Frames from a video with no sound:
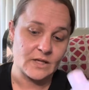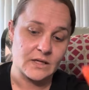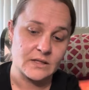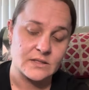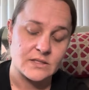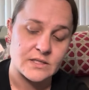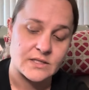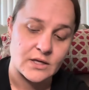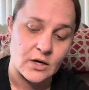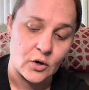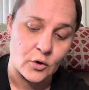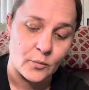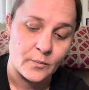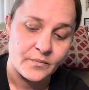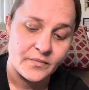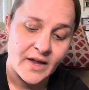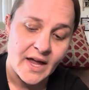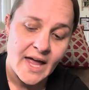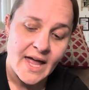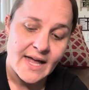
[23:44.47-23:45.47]
So
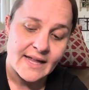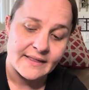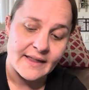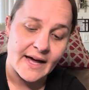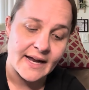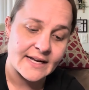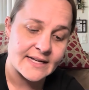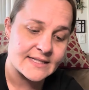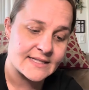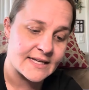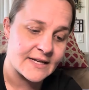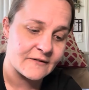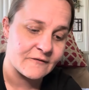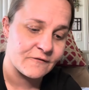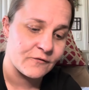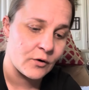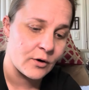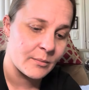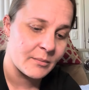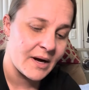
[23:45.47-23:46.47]
that is it
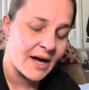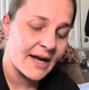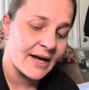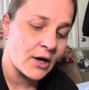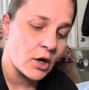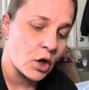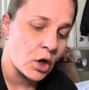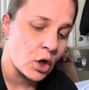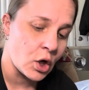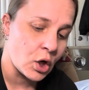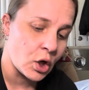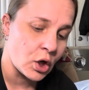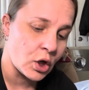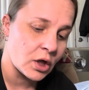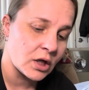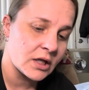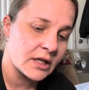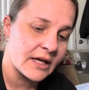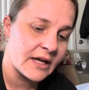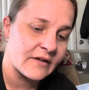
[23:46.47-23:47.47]
for my
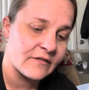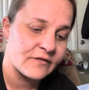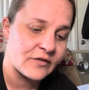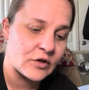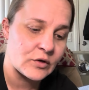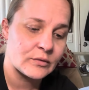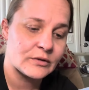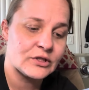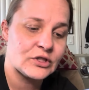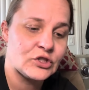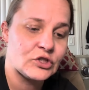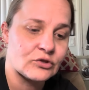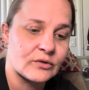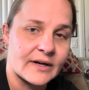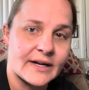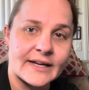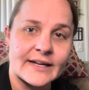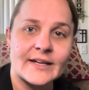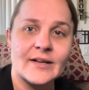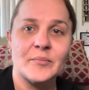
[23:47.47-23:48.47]
haul. If you
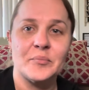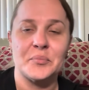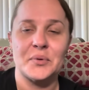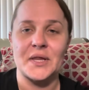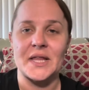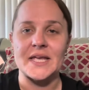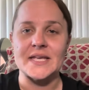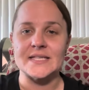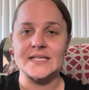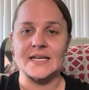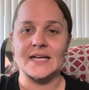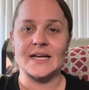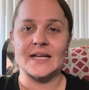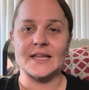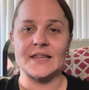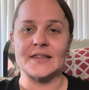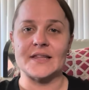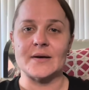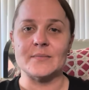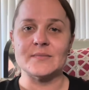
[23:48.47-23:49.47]
enjoyed it, please give it
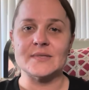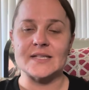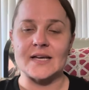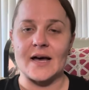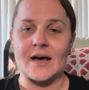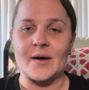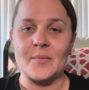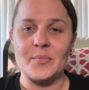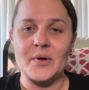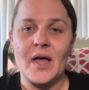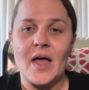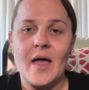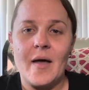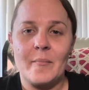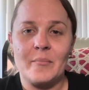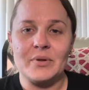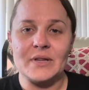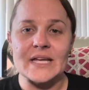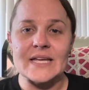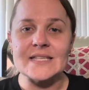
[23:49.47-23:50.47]
a thumbs up.
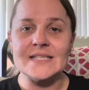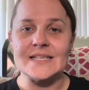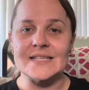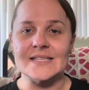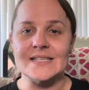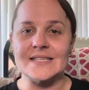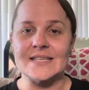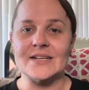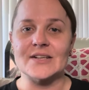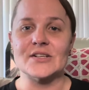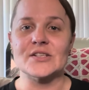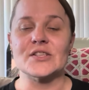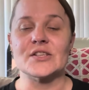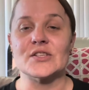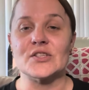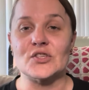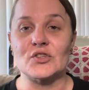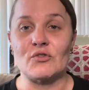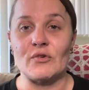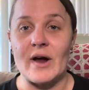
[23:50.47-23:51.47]
Please consider
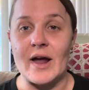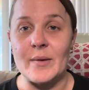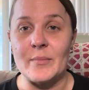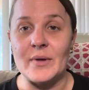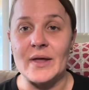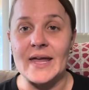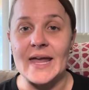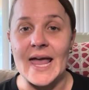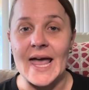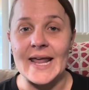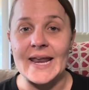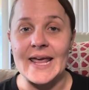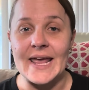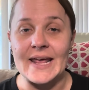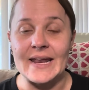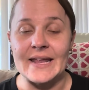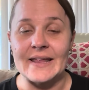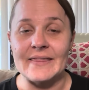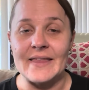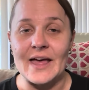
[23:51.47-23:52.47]
subscribing and
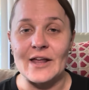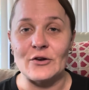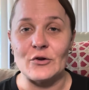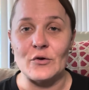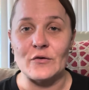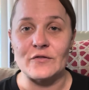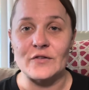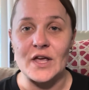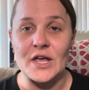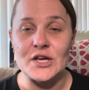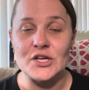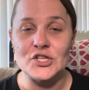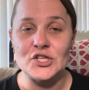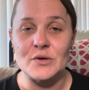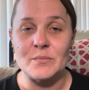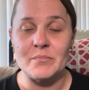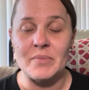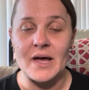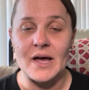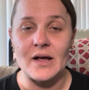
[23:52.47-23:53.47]
hitting that
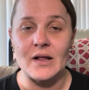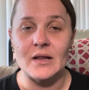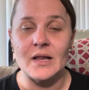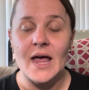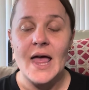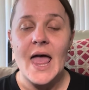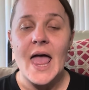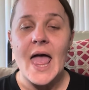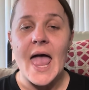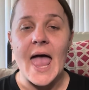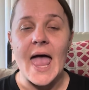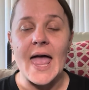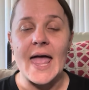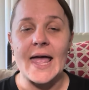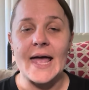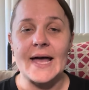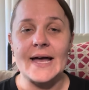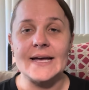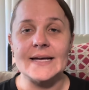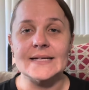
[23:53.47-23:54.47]
notification bell.
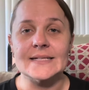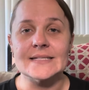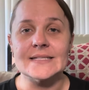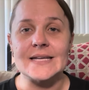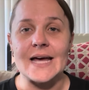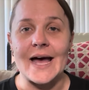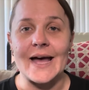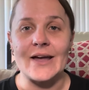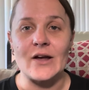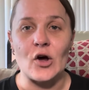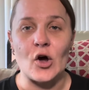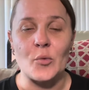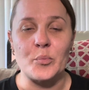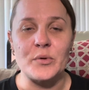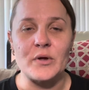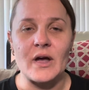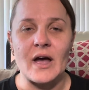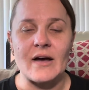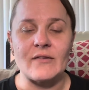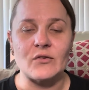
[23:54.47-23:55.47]
And I hope
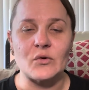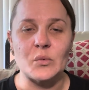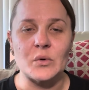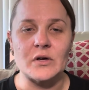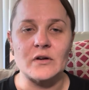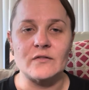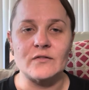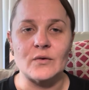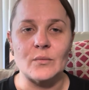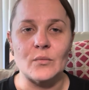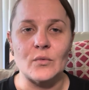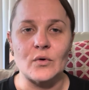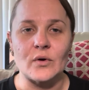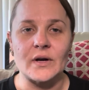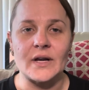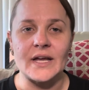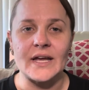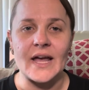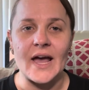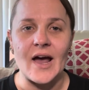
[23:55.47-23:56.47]
you have a wonderful
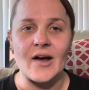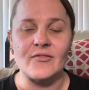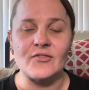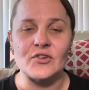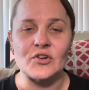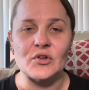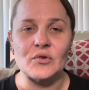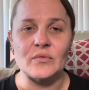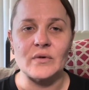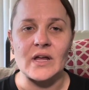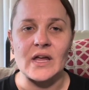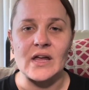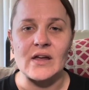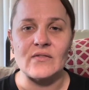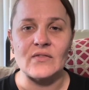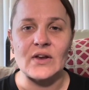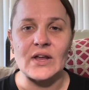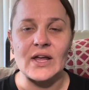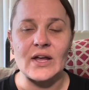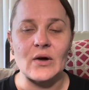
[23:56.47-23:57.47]
morning, afternoon,
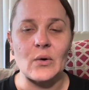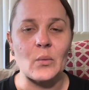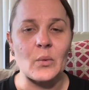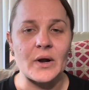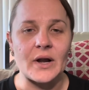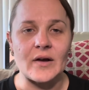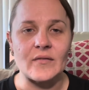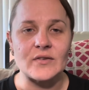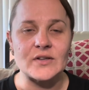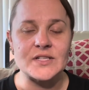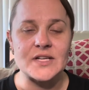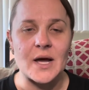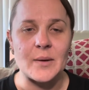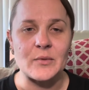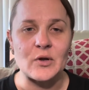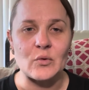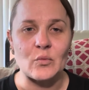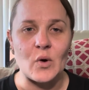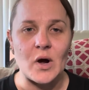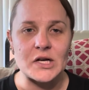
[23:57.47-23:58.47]
evening, whatever time
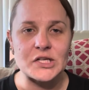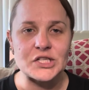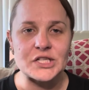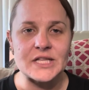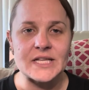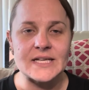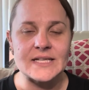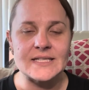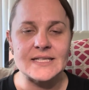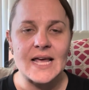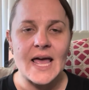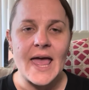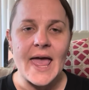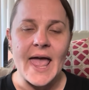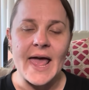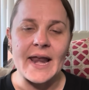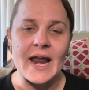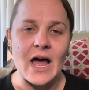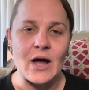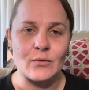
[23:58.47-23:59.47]
you're watching this.
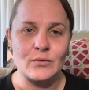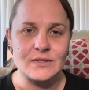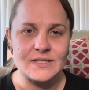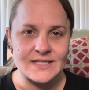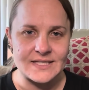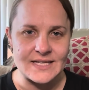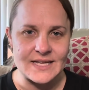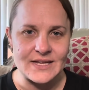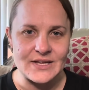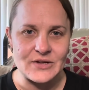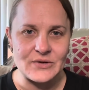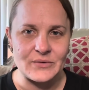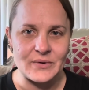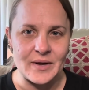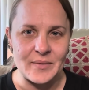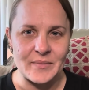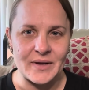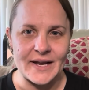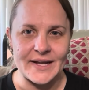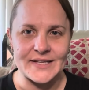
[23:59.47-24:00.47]
And I will see you
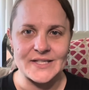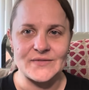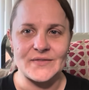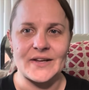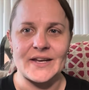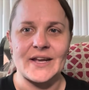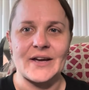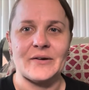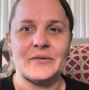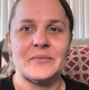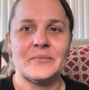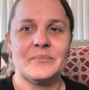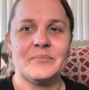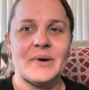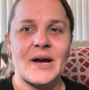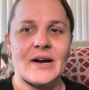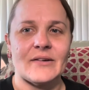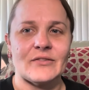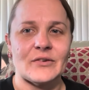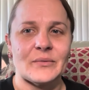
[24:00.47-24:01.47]
in my next video.
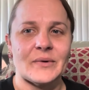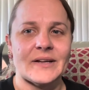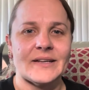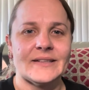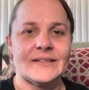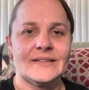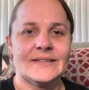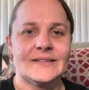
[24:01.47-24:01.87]
Bye, everyone.